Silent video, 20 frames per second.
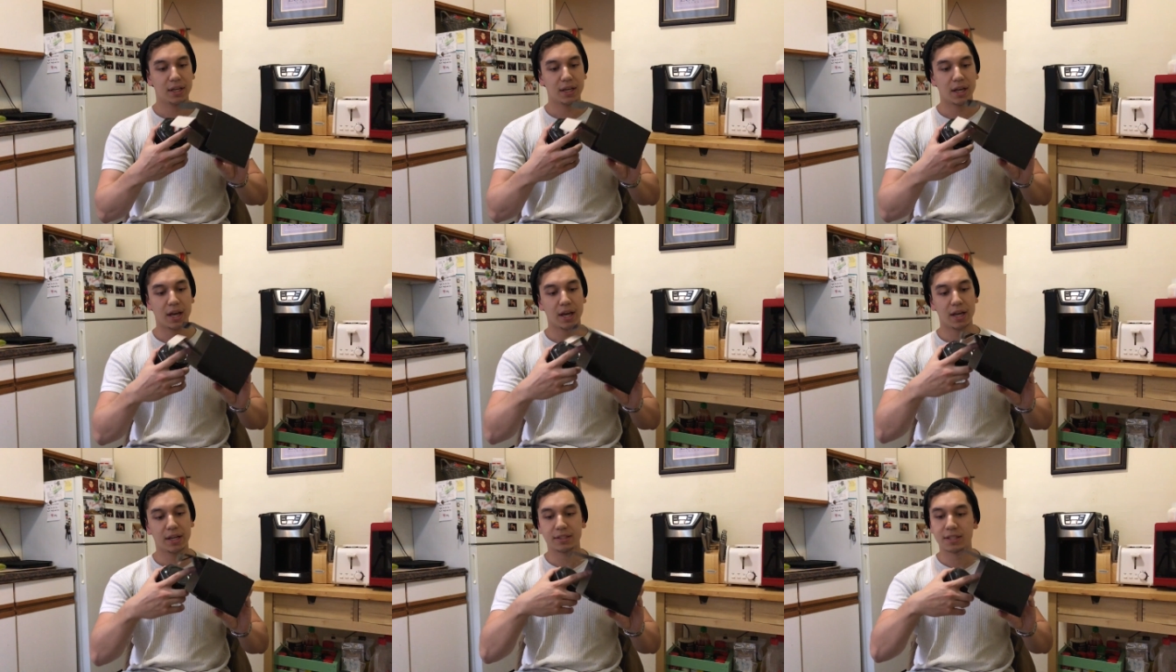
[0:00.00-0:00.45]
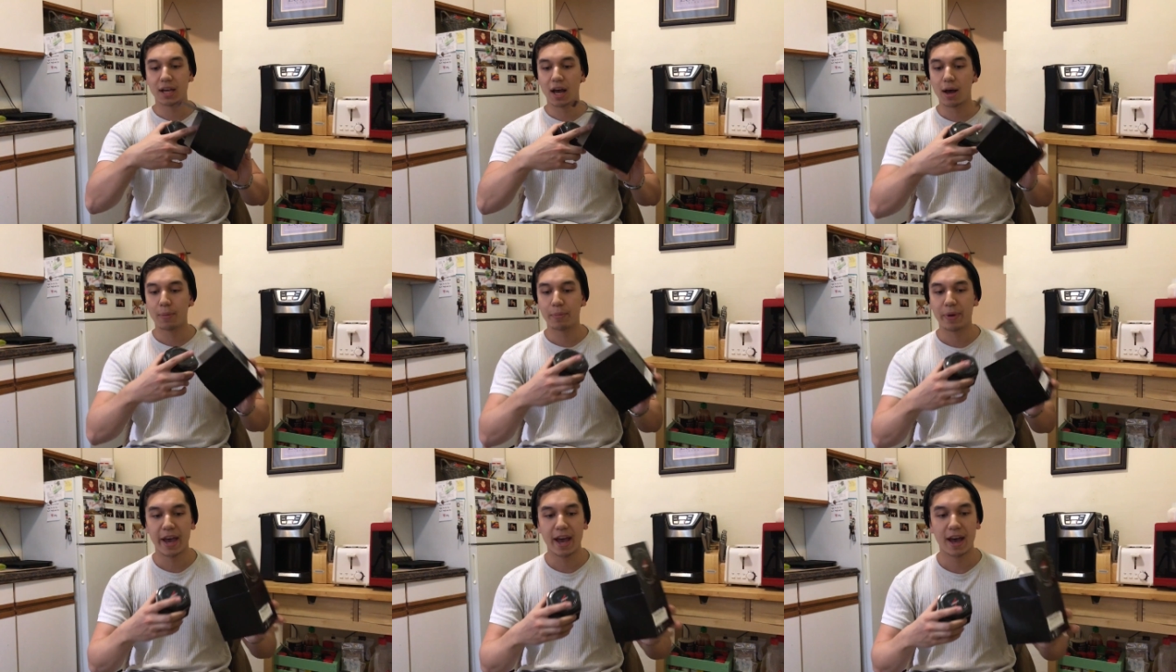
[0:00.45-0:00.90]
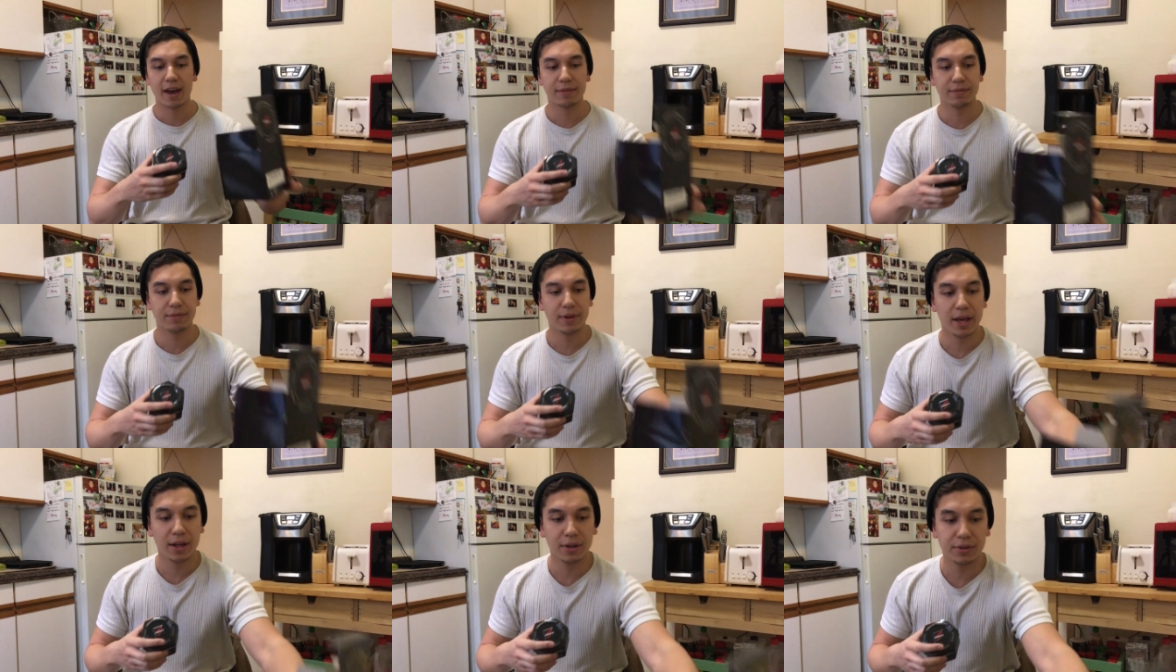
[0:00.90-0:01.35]
Uh, top
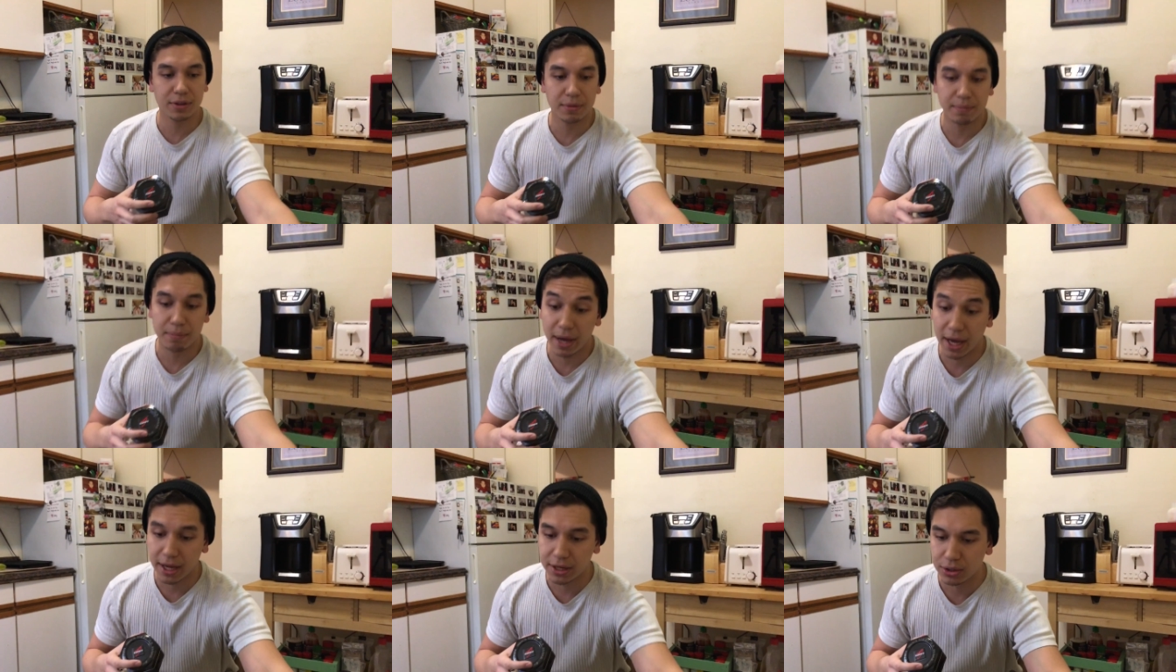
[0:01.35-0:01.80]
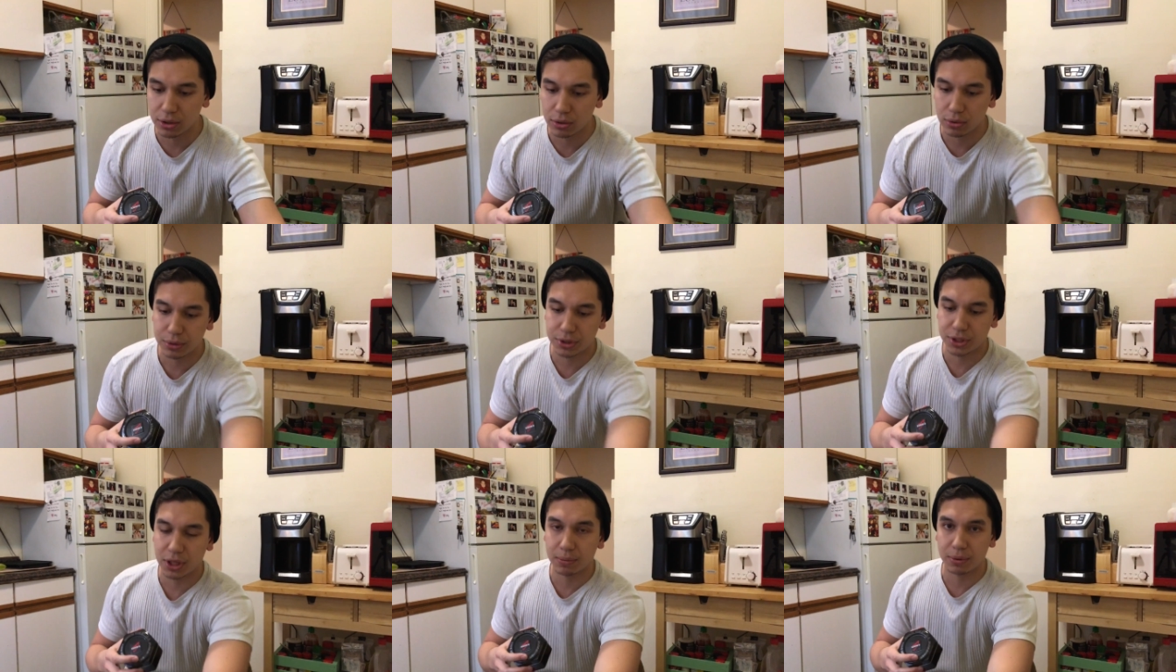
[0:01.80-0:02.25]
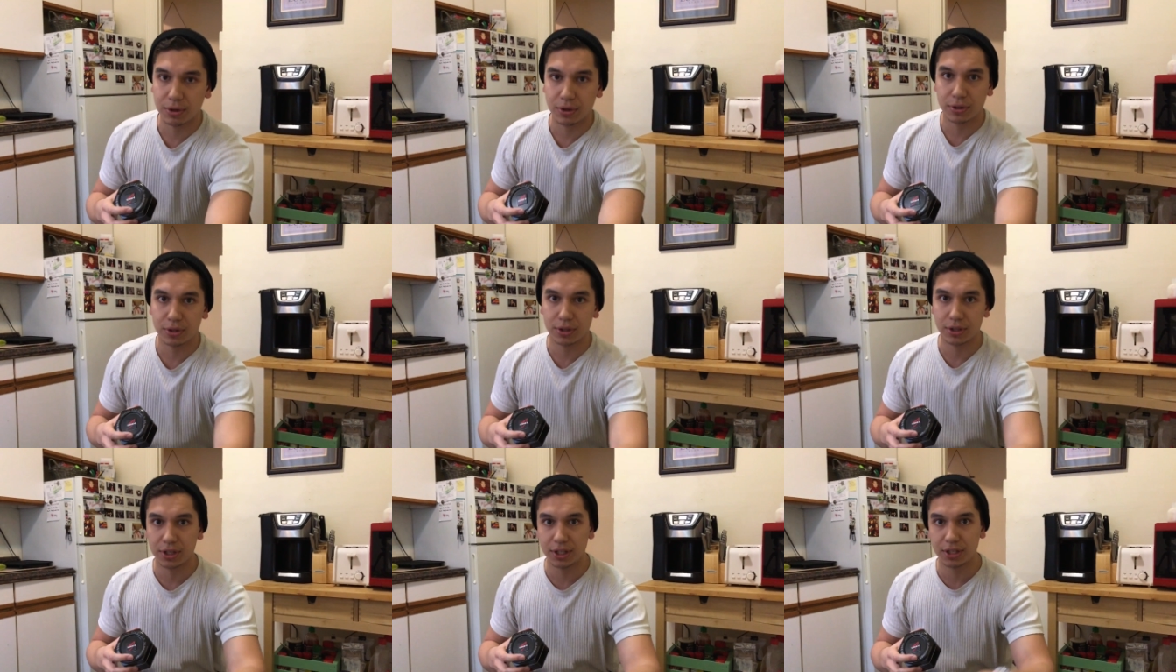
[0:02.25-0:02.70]
half held the manual, which I'm
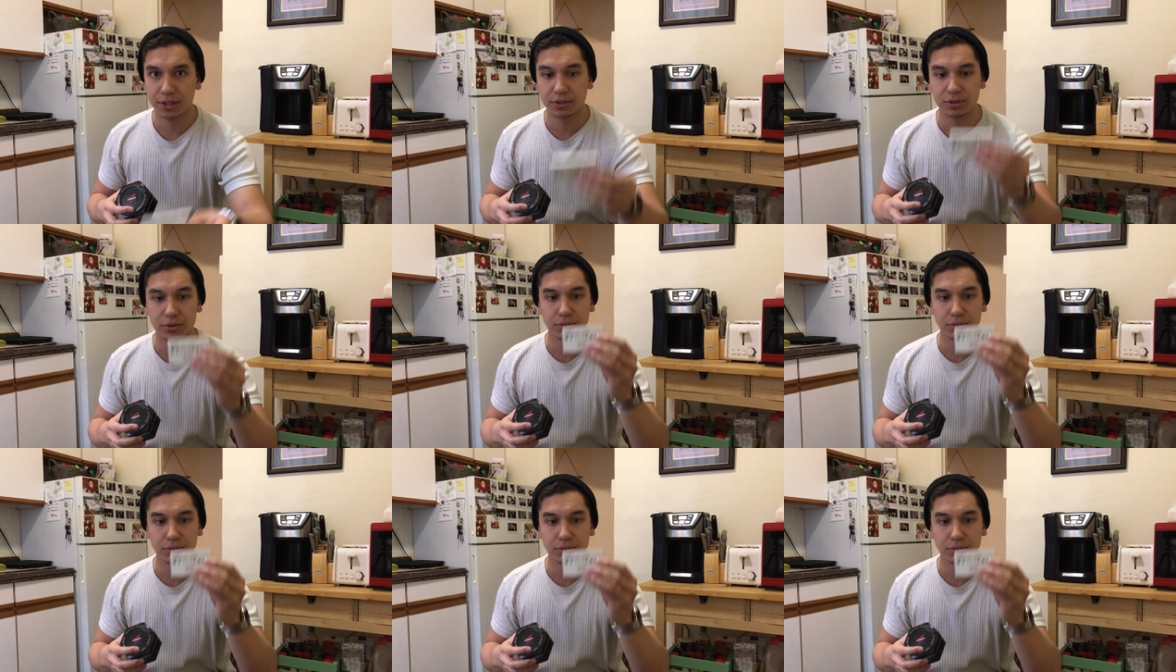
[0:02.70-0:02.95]
going to need